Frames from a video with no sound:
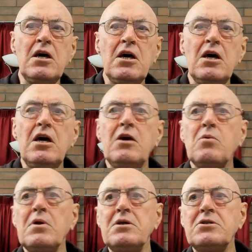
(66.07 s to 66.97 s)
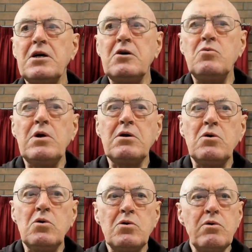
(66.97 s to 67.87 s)
Equally so when
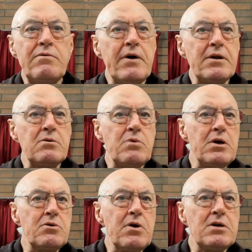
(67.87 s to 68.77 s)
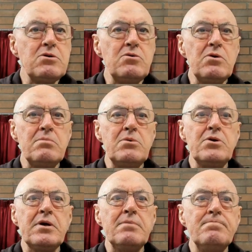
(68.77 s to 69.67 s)
called to a fatal road crash or a
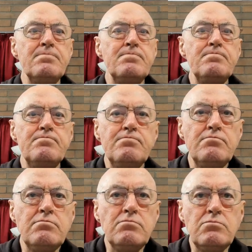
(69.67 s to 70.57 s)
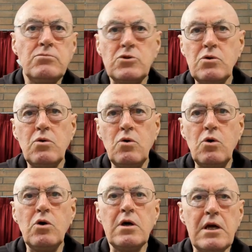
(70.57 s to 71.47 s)
murder
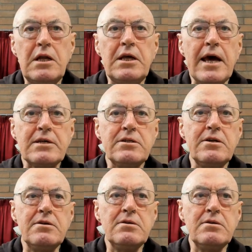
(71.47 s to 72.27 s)
or any accident.